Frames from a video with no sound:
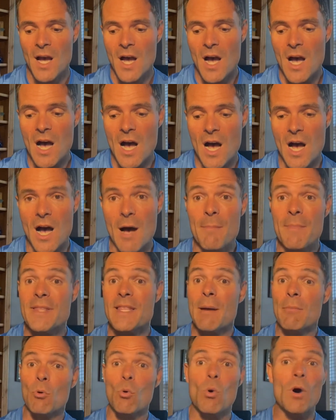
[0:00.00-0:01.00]

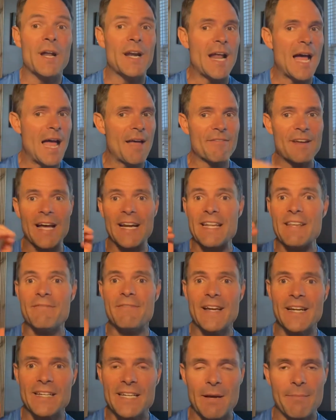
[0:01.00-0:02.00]
Number one, I've got an
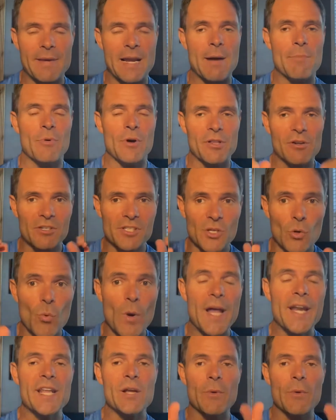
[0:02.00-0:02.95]
event coming up, whether it's a wedding,